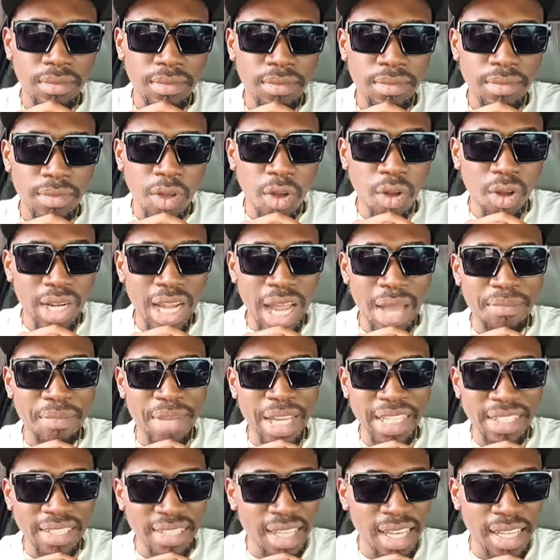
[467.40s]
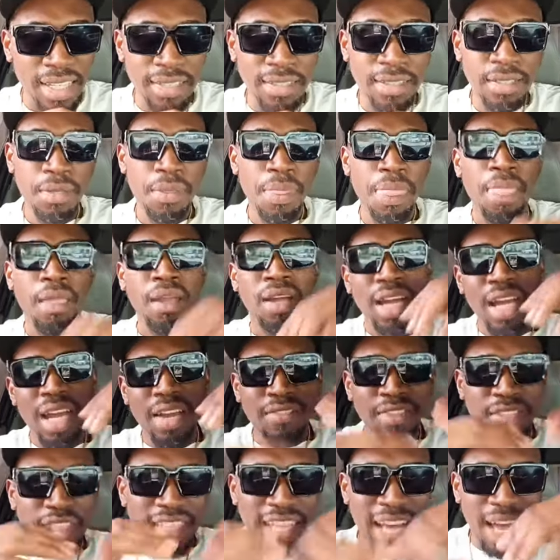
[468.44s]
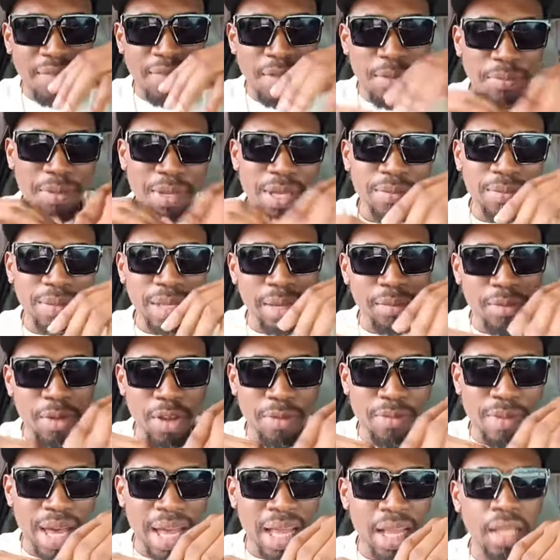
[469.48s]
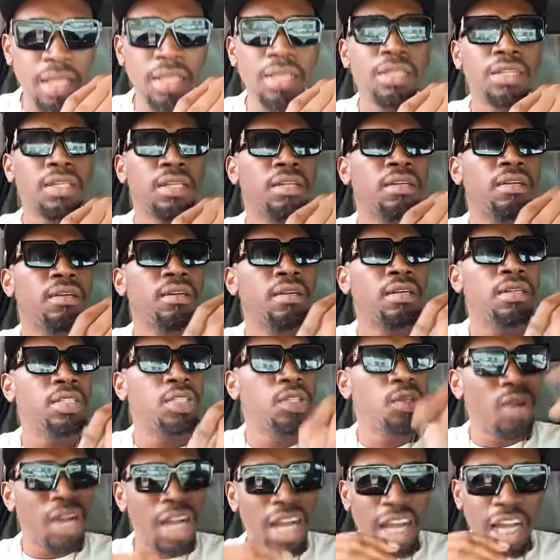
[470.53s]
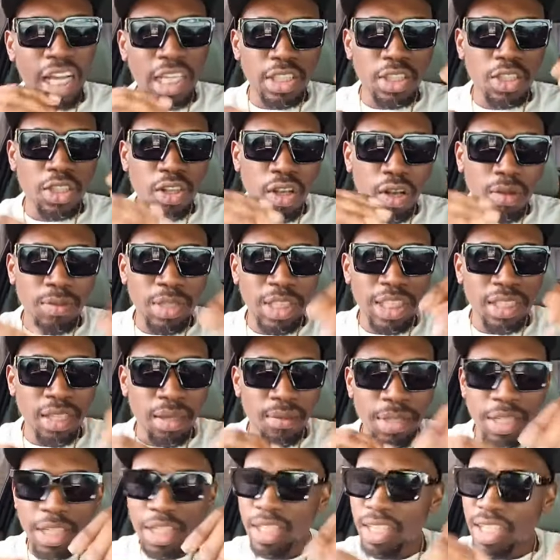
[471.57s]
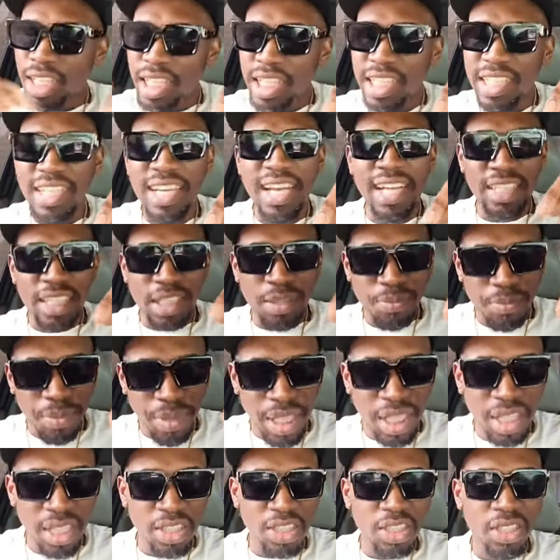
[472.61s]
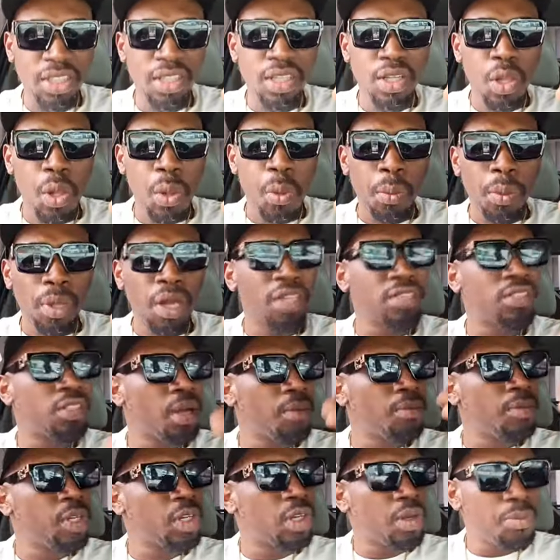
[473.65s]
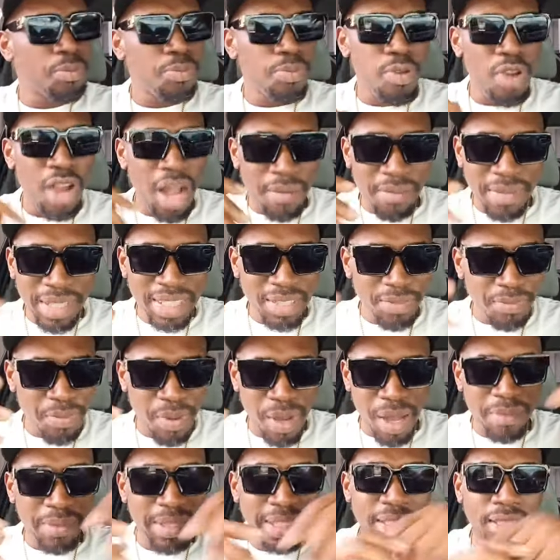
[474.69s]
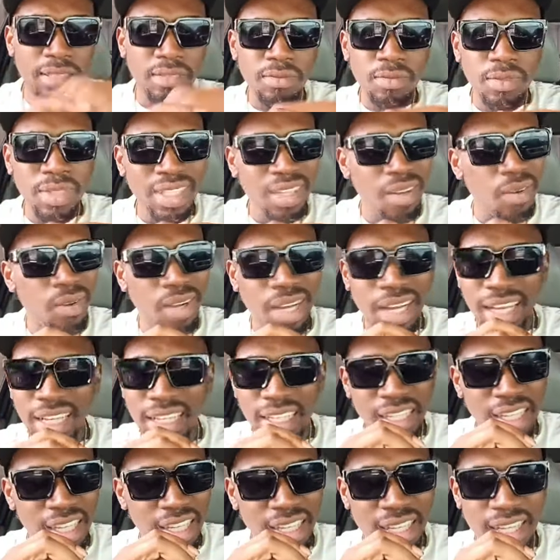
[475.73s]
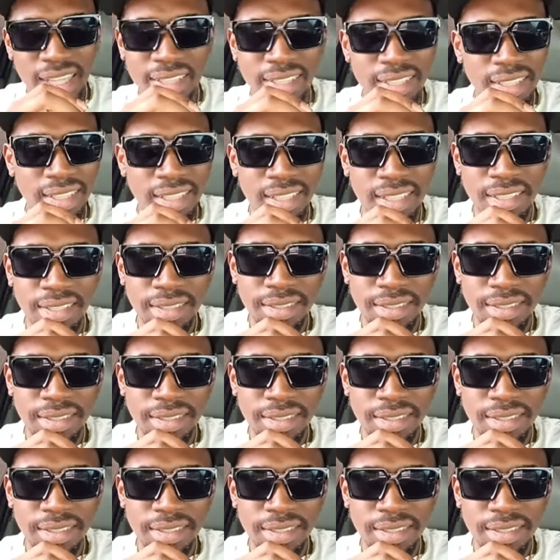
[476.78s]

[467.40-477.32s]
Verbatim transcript: How that makes sense? Every time the people them rebel, you and Andrew come with some little idiot speech and some little promise, promise. We don't want to hear that, you know.